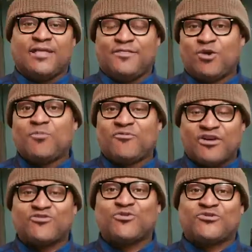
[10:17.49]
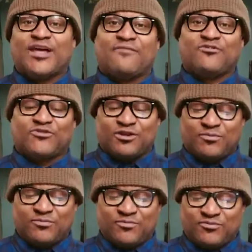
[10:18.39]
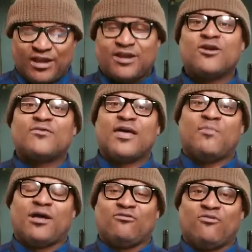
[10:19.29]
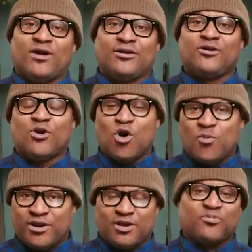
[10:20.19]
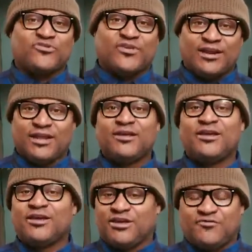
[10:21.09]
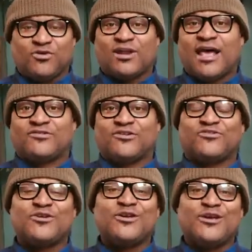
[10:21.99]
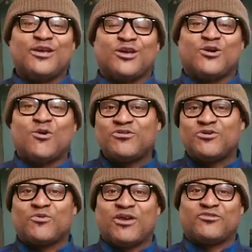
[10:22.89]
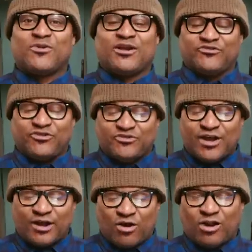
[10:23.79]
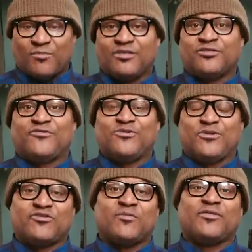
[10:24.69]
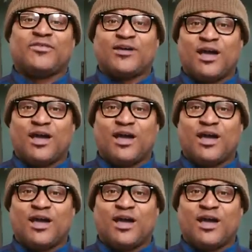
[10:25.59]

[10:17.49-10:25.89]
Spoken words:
and their professional staff is gonna take care of that bottle of wine. Open it, present it, give you glasses. Going to a restaurant is just not all about the food, it's about the